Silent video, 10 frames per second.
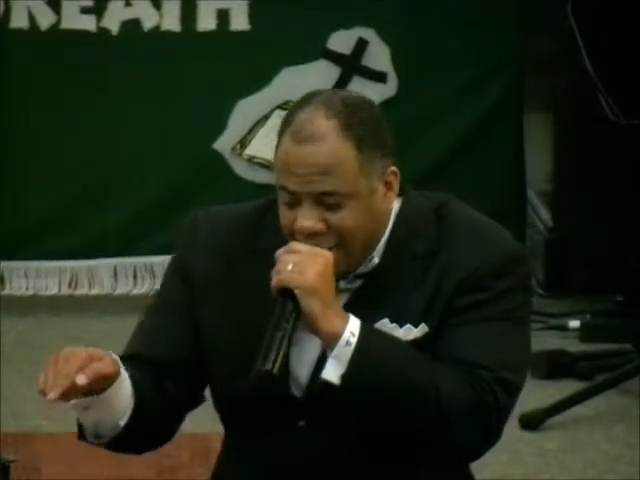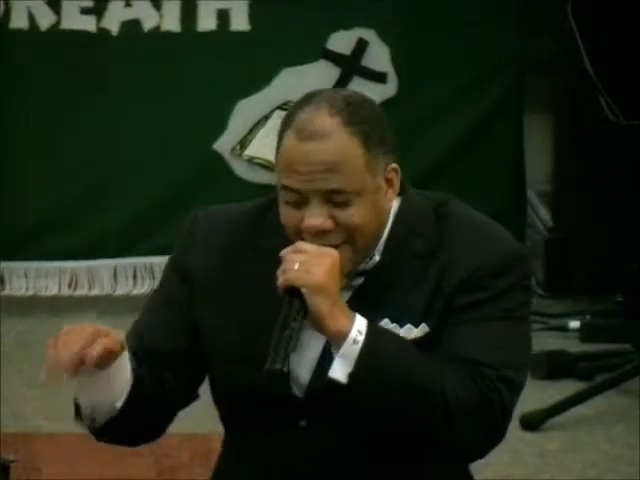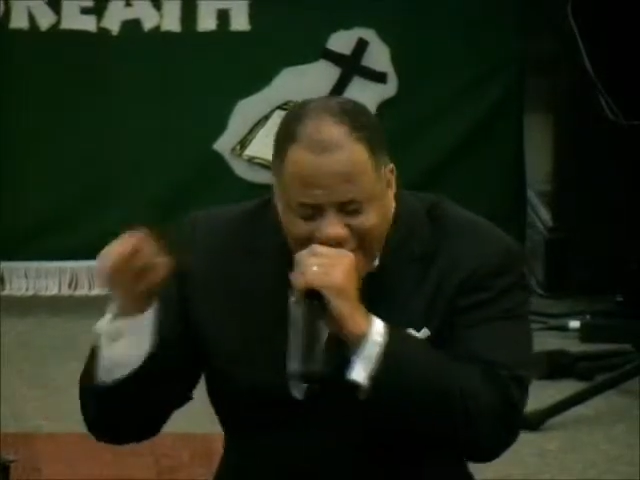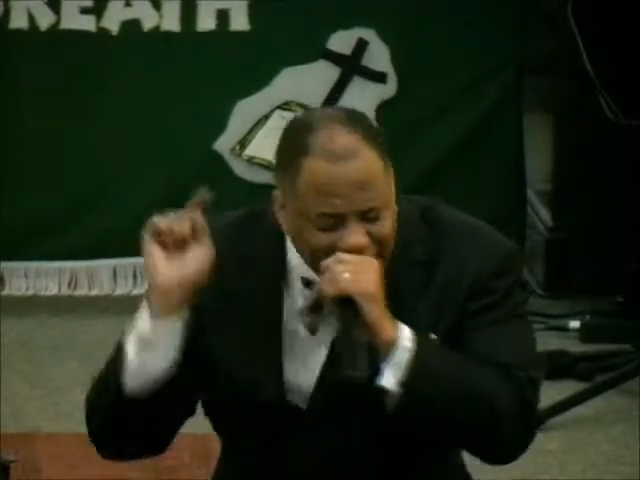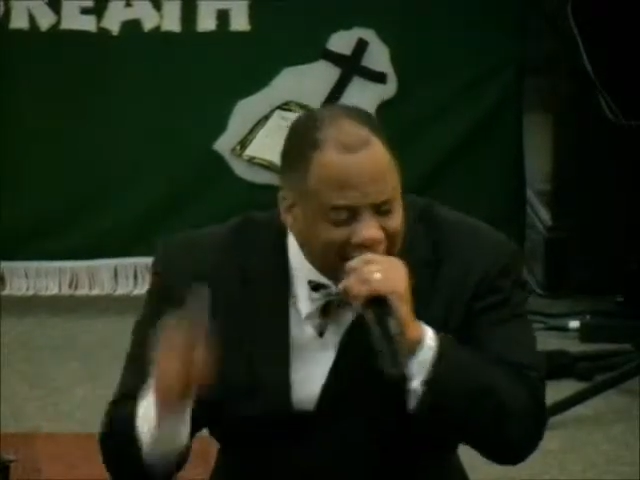
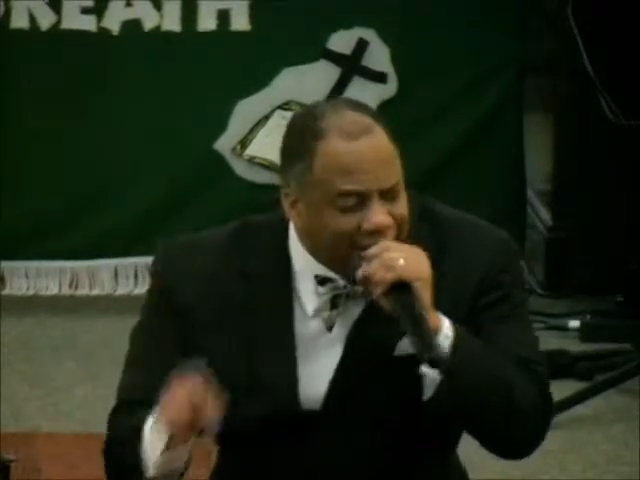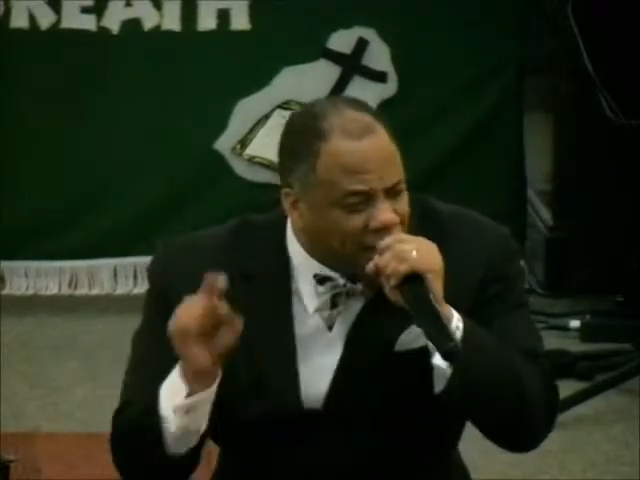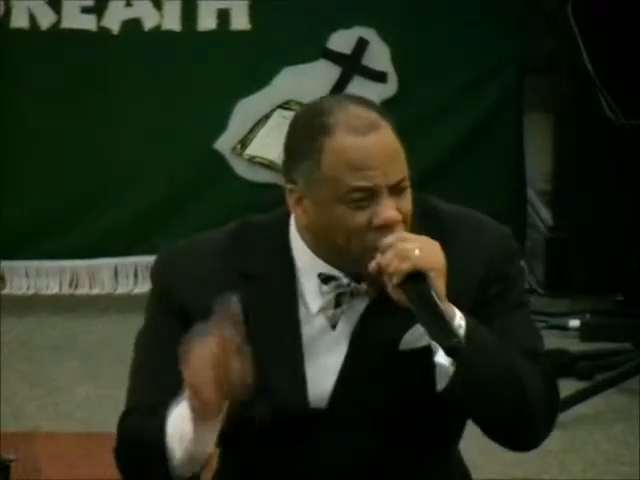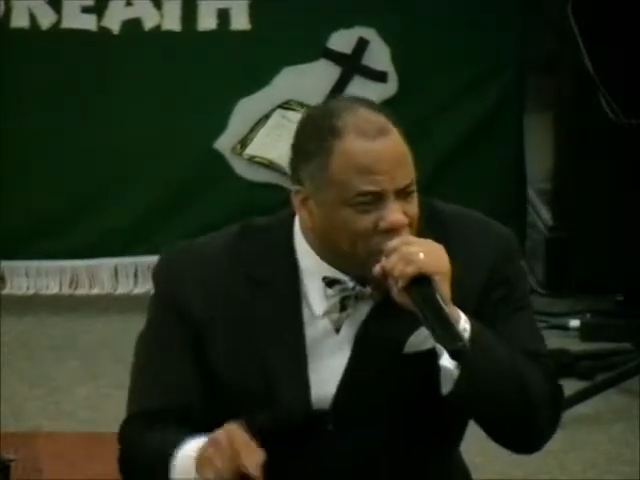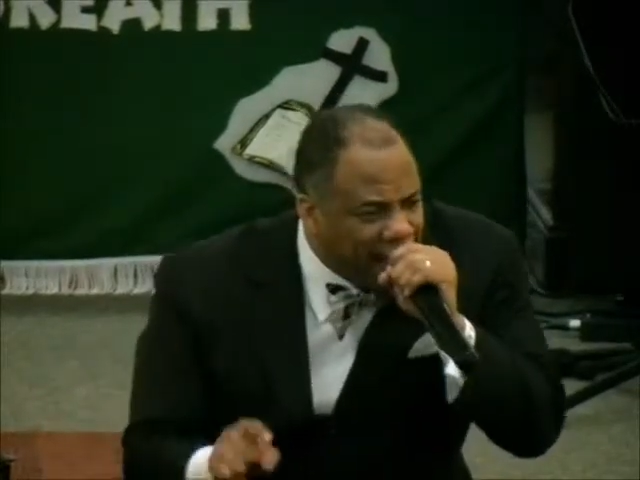to let
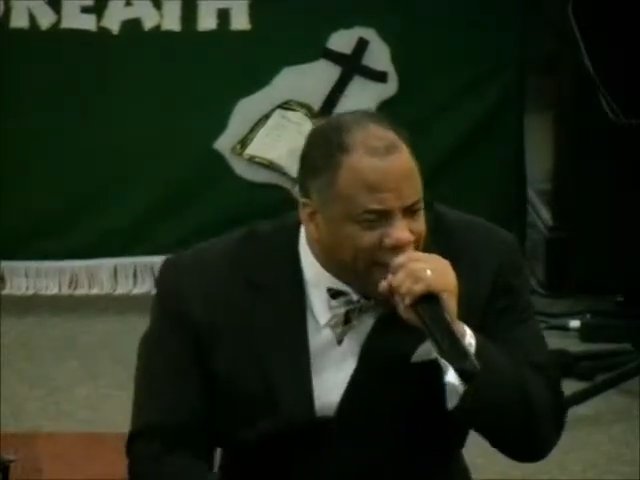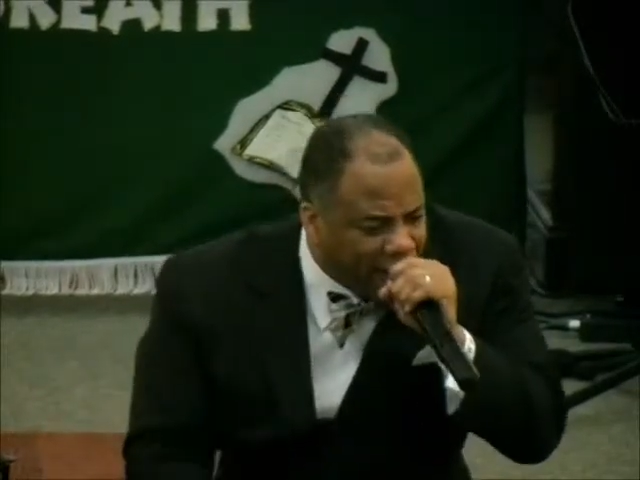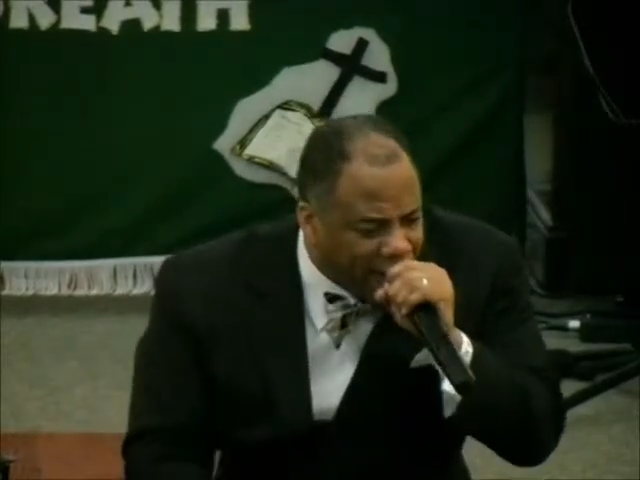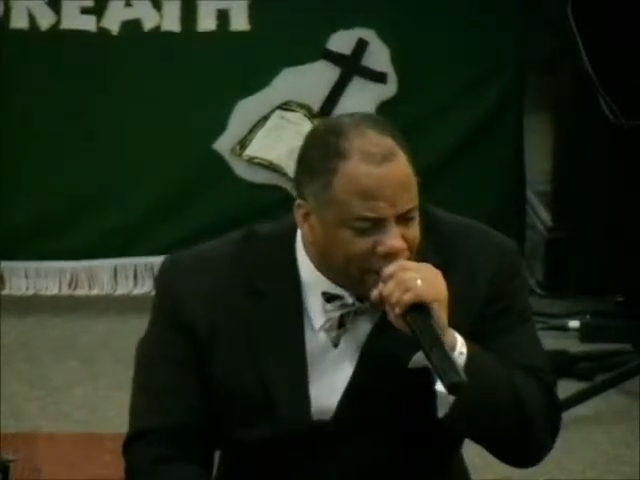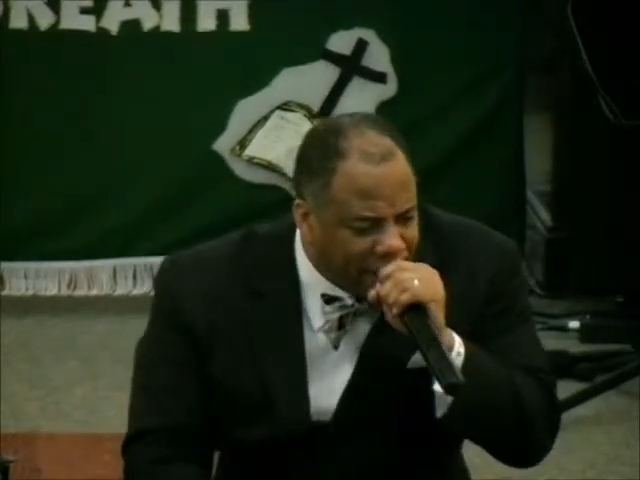go now.
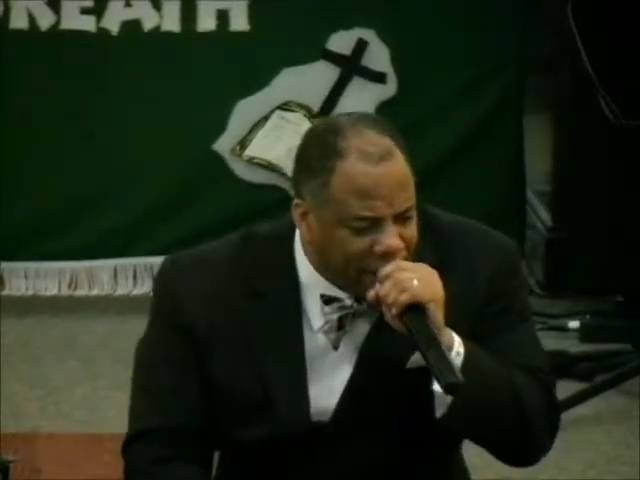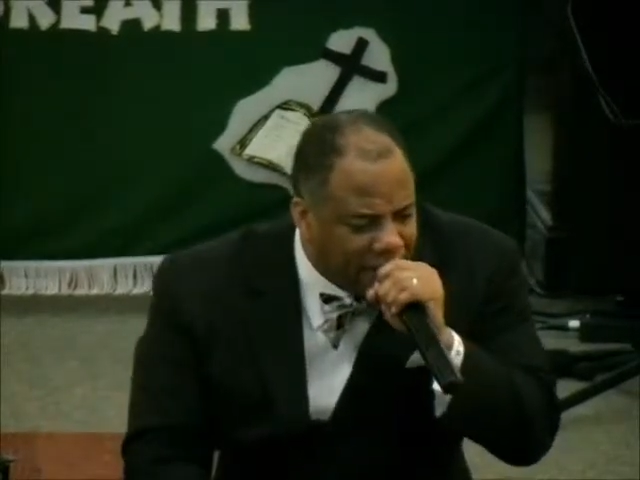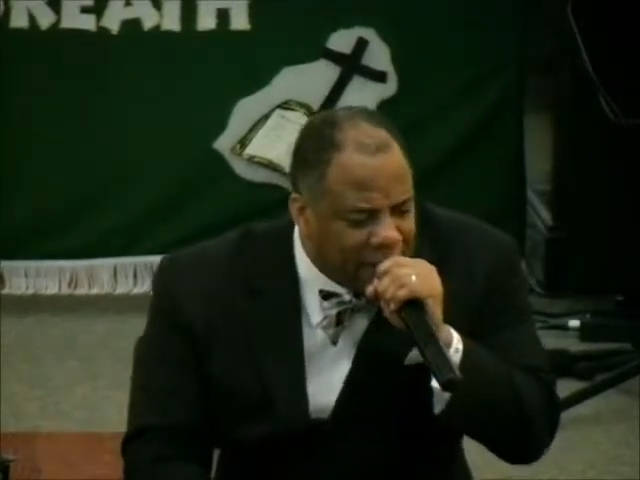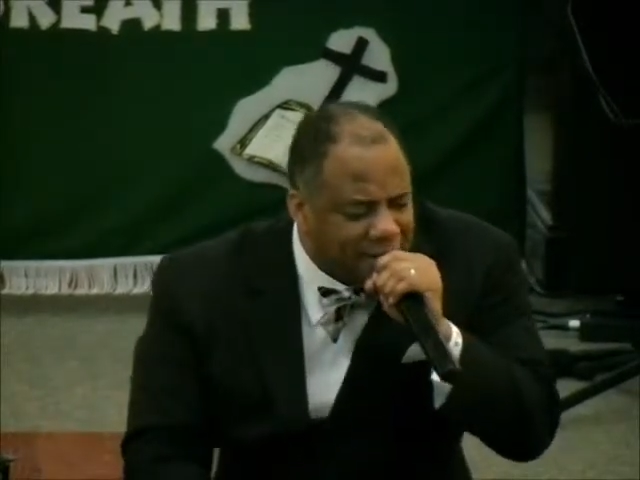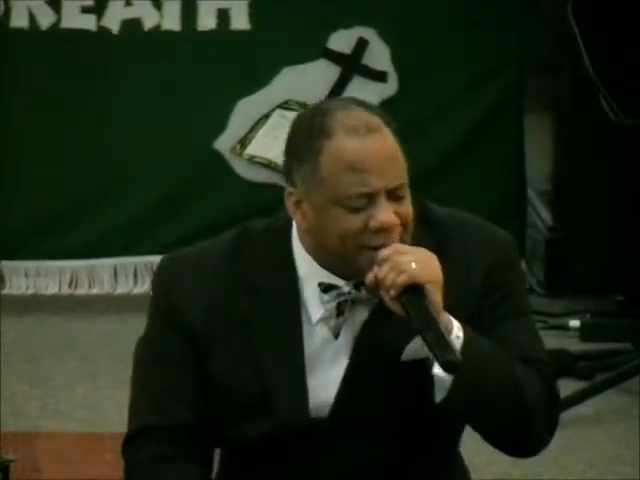
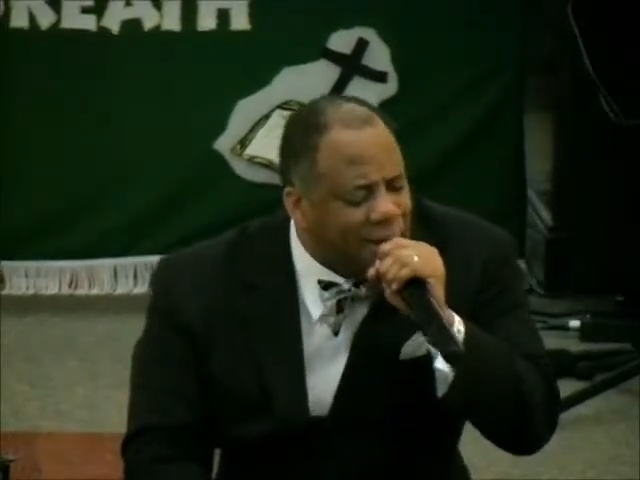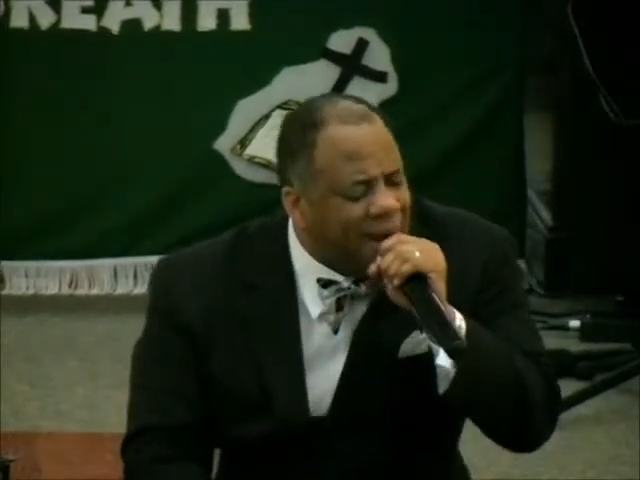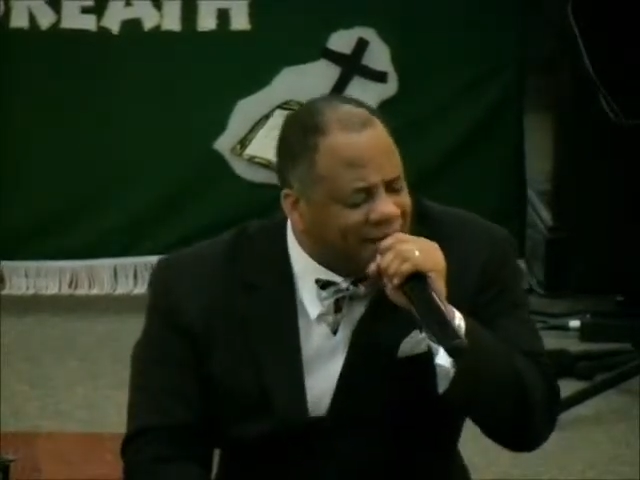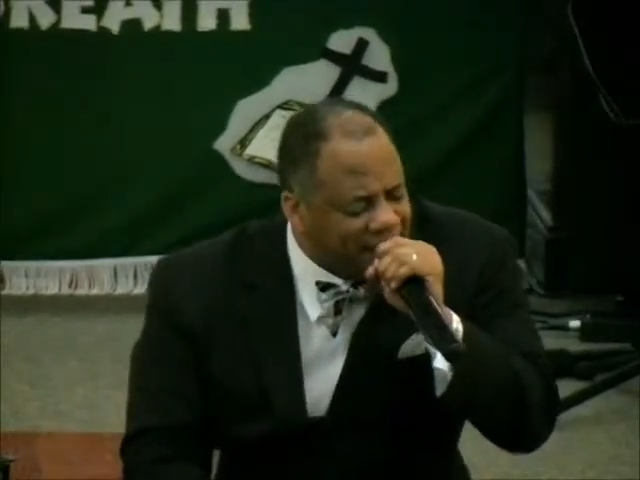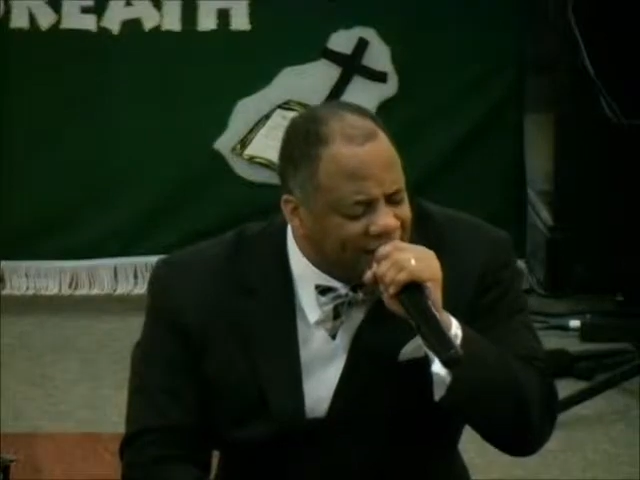Somebody
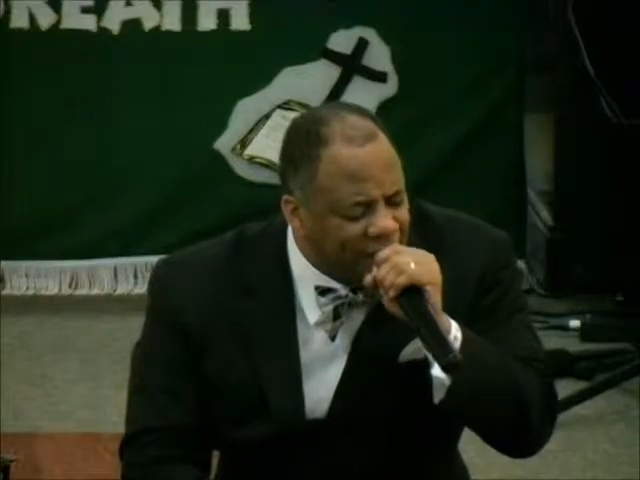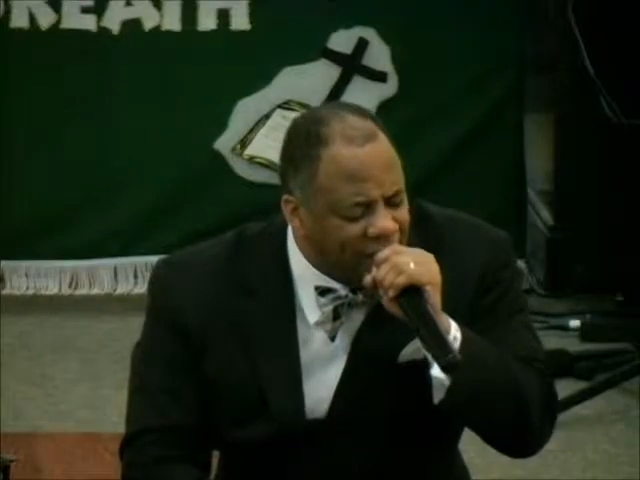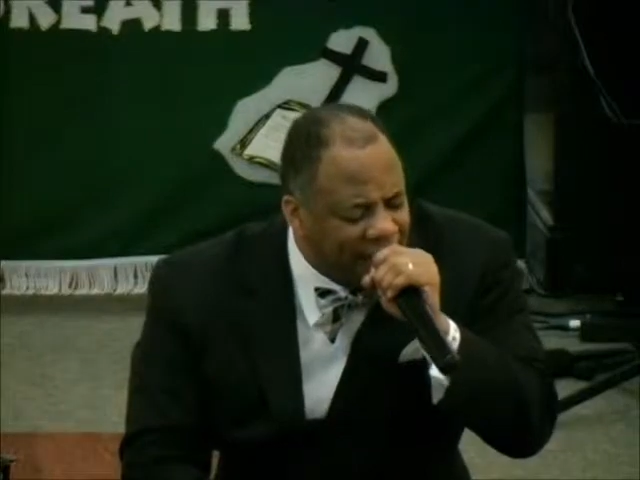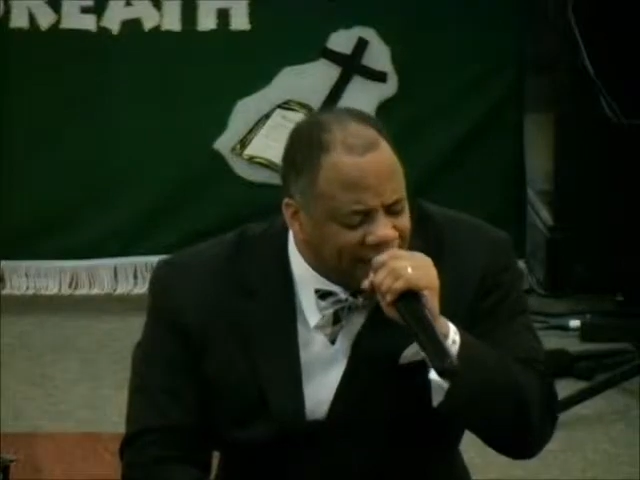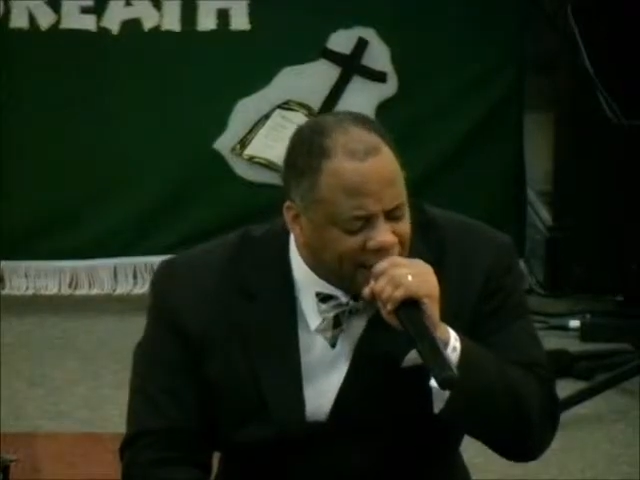say, don't
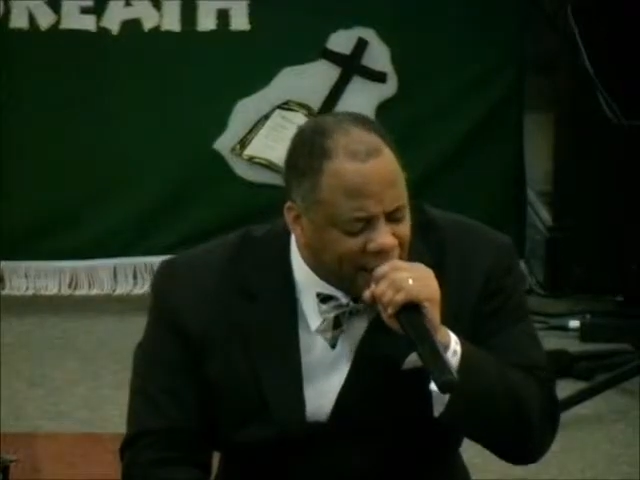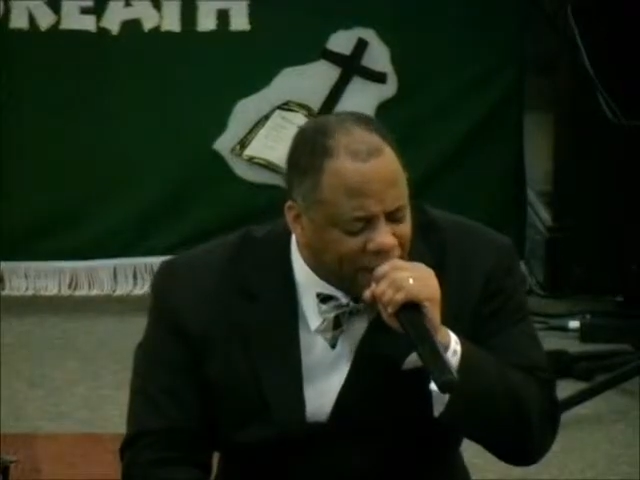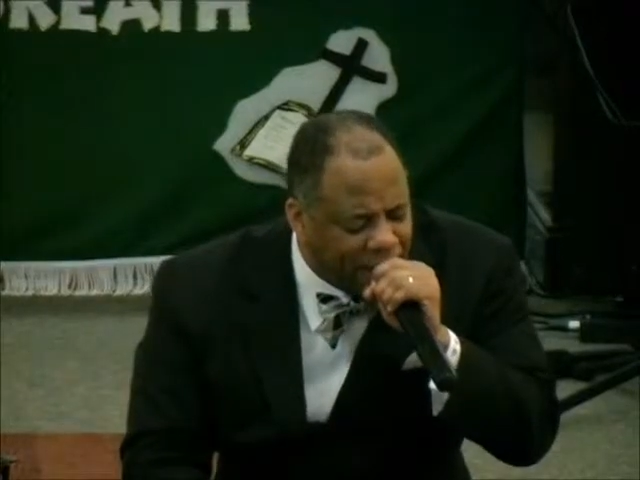let go.